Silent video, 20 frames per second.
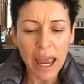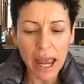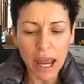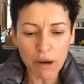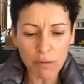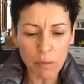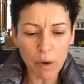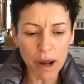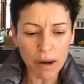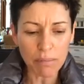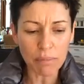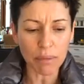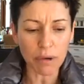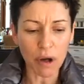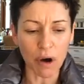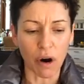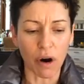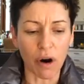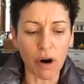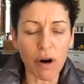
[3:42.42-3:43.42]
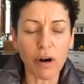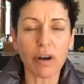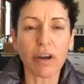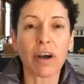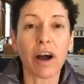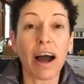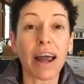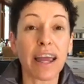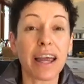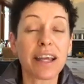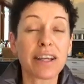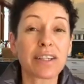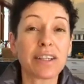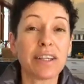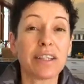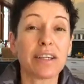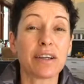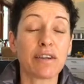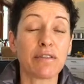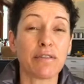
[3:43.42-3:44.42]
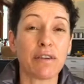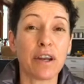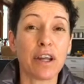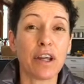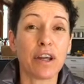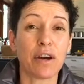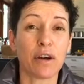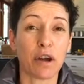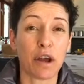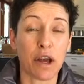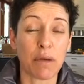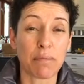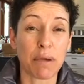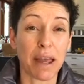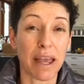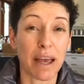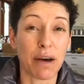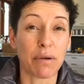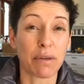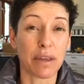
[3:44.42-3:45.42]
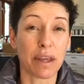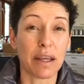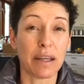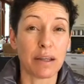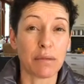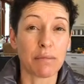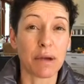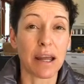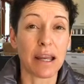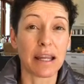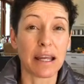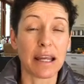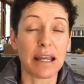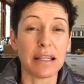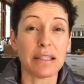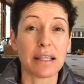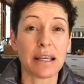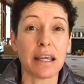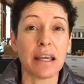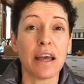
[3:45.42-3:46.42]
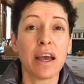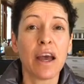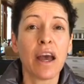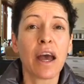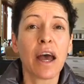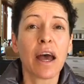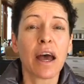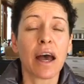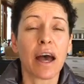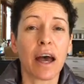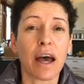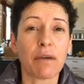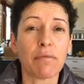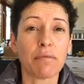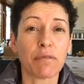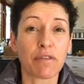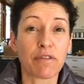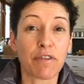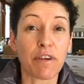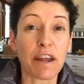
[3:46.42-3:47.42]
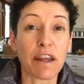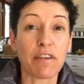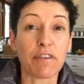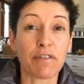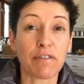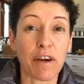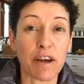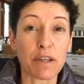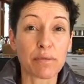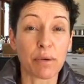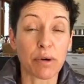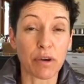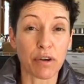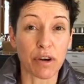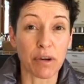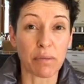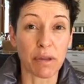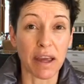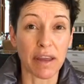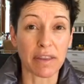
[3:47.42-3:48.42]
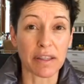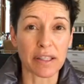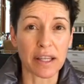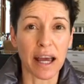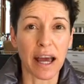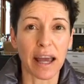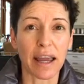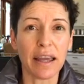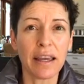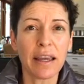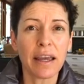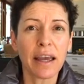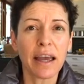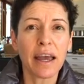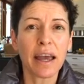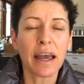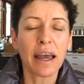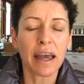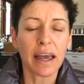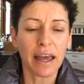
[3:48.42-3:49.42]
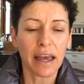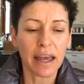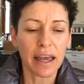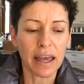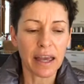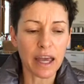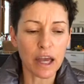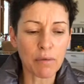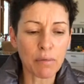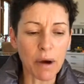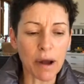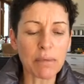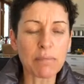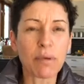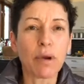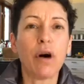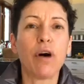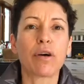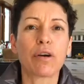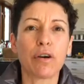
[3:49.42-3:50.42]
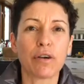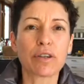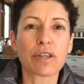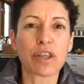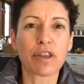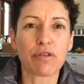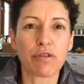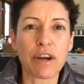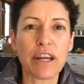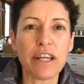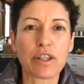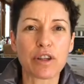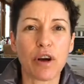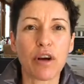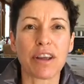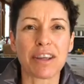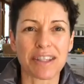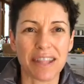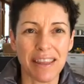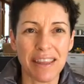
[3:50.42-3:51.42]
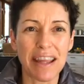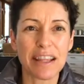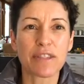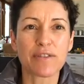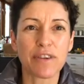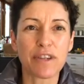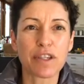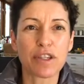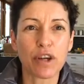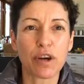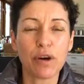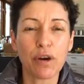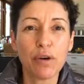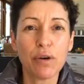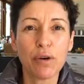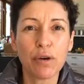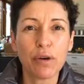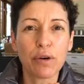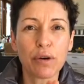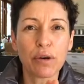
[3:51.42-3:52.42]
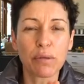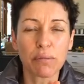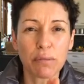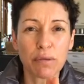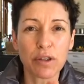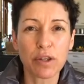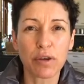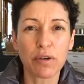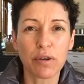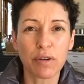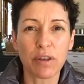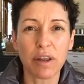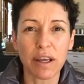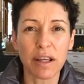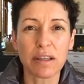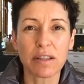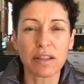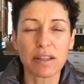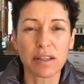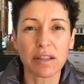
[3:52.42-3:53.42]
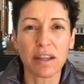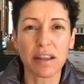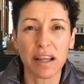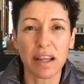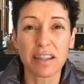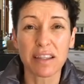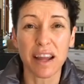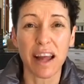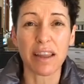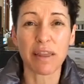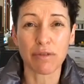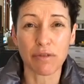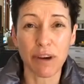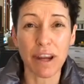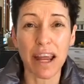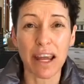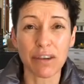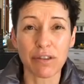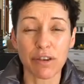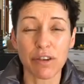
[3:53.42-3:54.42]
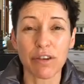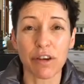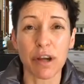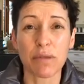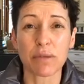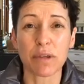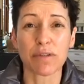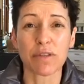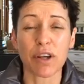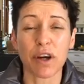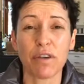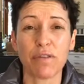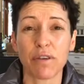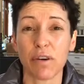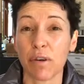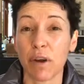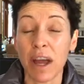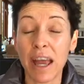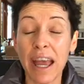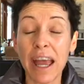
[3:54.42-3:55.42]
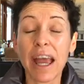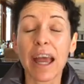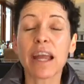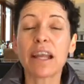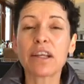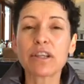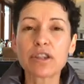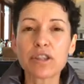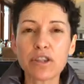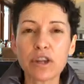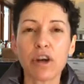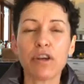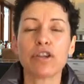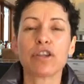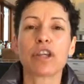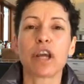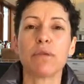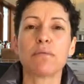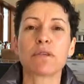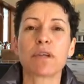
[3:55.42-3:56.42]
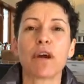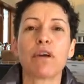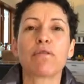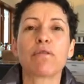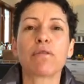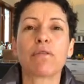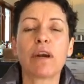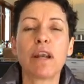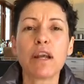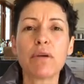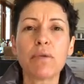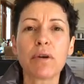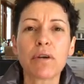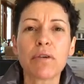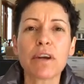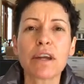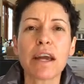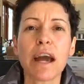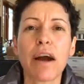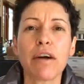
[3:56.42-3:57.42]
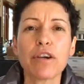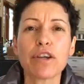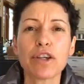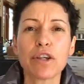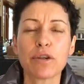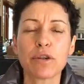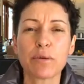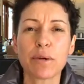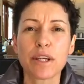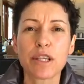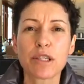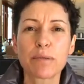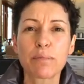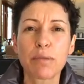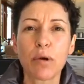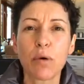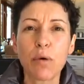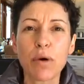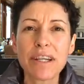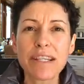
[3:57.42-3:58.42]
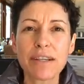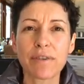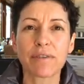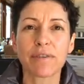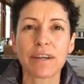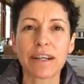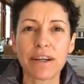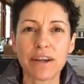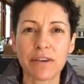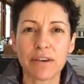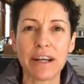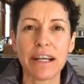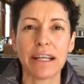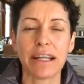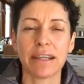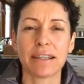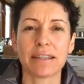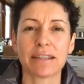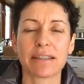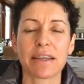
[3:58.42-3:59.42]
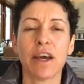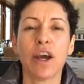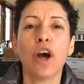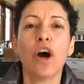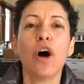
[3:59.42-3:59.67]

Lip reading: And 1 block, I actually did a video in my Healthy Eating Made Easy free Facebook group the other day. 1 block costs $3, and that's for two things. It's like 300 grams of tofu. It is so cheap. So I really want to encourage you to explore different ingredients.